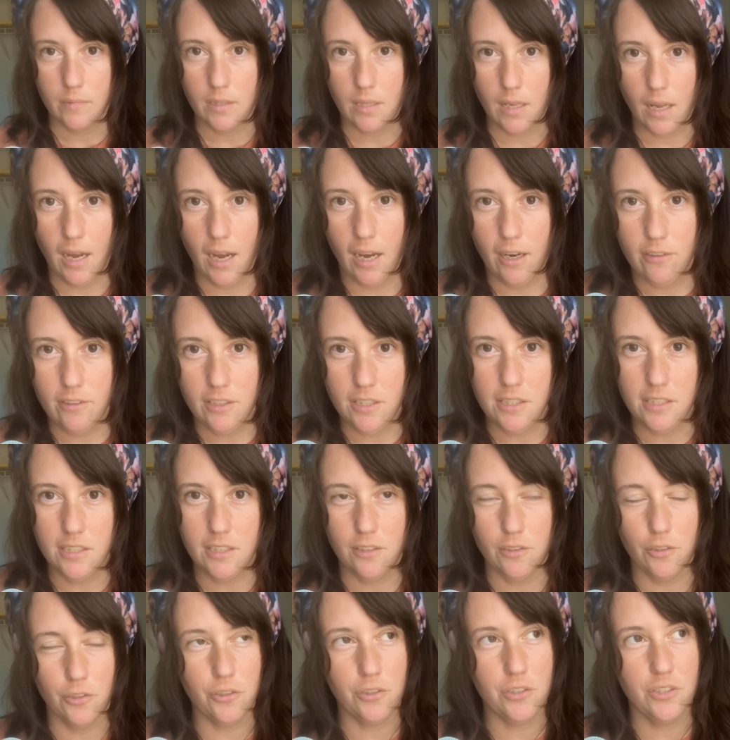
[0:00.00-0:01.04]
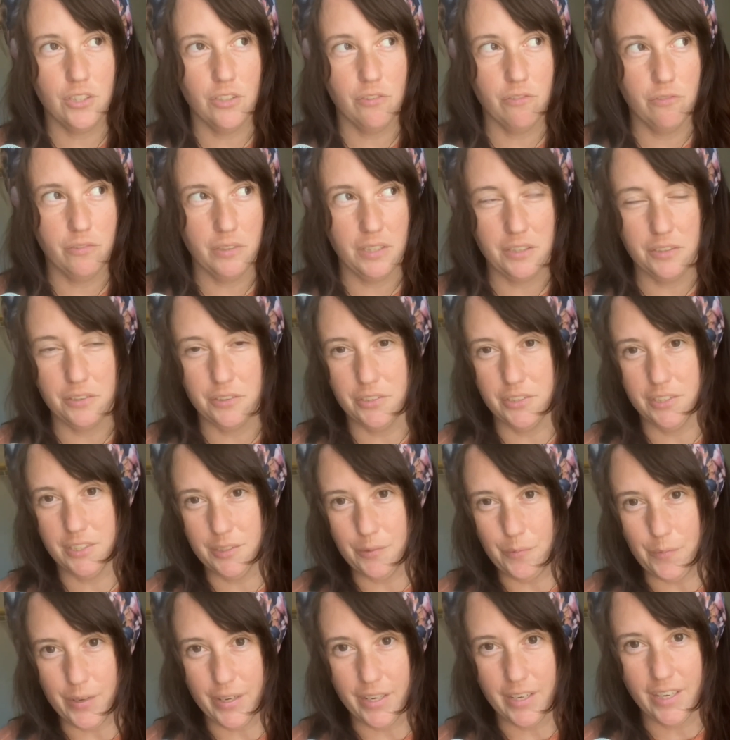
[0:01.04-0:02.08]
How this looks and feels to
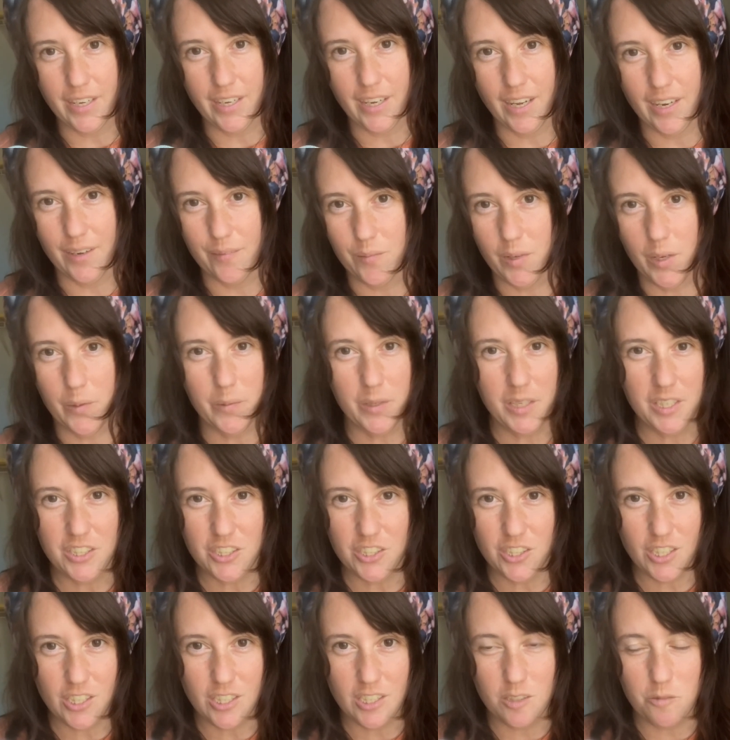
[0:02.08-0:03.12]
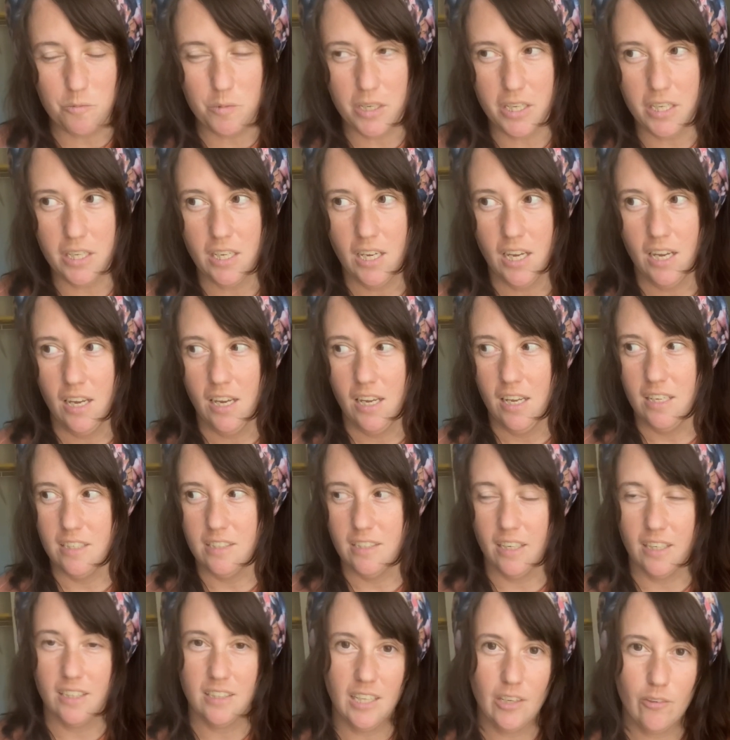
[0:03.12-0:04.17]
me, and maybe it's just me, is
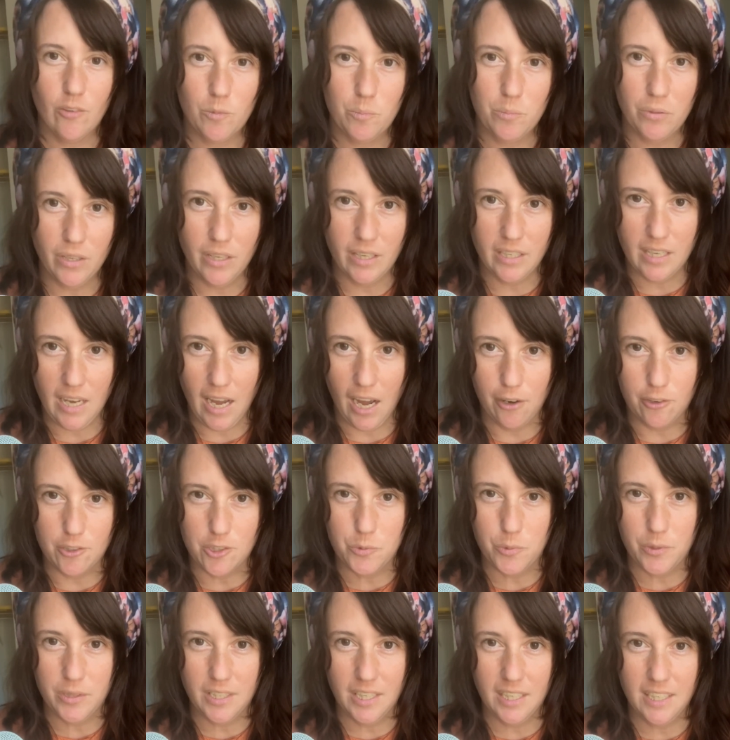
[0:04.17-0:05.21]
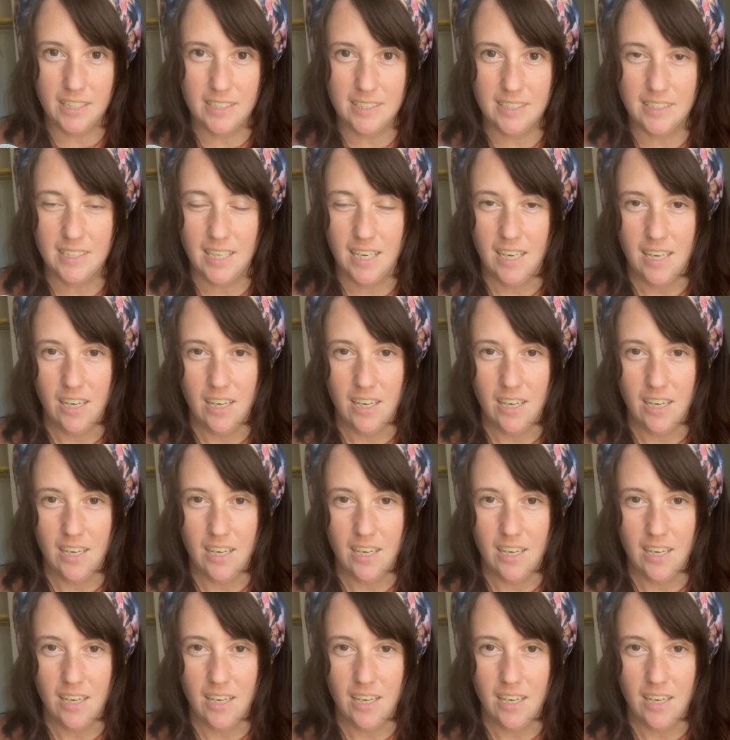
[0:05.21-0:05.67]
like they were playing house with us.